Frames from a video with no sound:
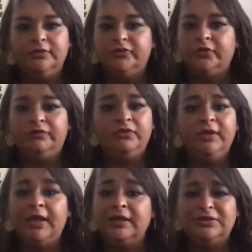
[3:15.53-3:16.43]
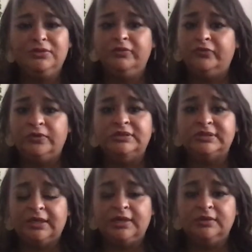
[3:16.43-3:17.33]
So if you can't do the 4
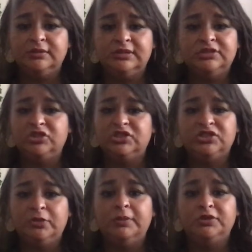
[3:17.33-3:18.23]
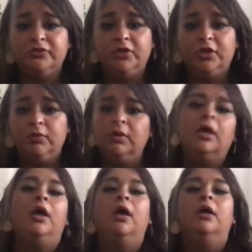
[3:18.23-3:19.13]
seconds, it's just too much for you,
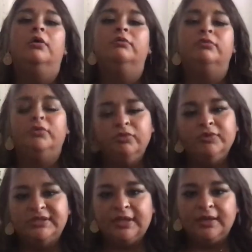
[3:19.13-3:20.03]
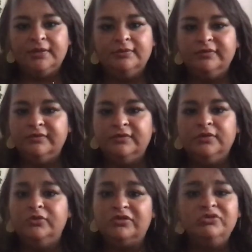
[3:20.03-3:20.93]
do 3 seconds.
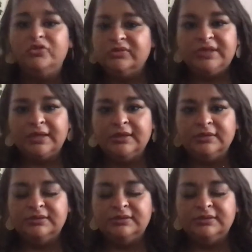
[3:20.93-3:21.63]
Do 2 seconds.